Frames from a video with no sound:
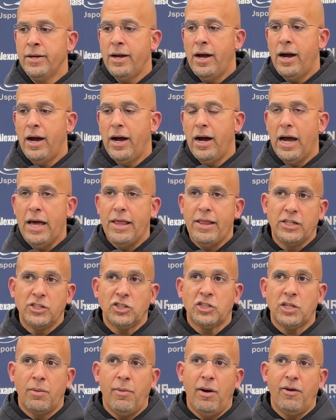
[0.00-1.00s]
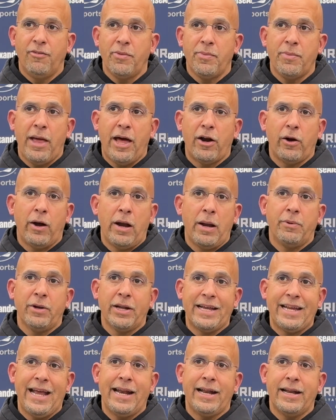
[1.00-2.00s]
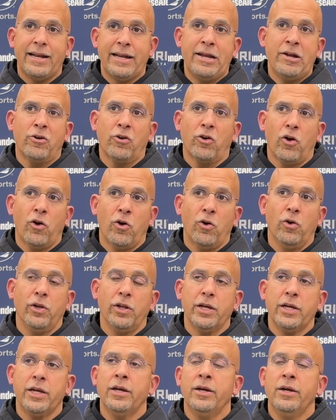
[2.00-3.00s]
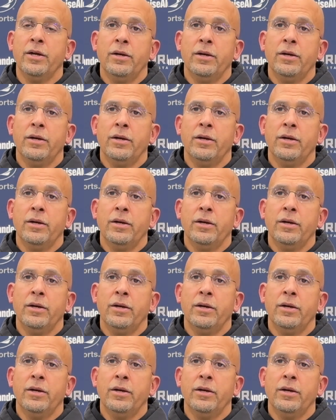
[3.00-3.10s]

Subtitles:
And then some of them that are able to get in here early,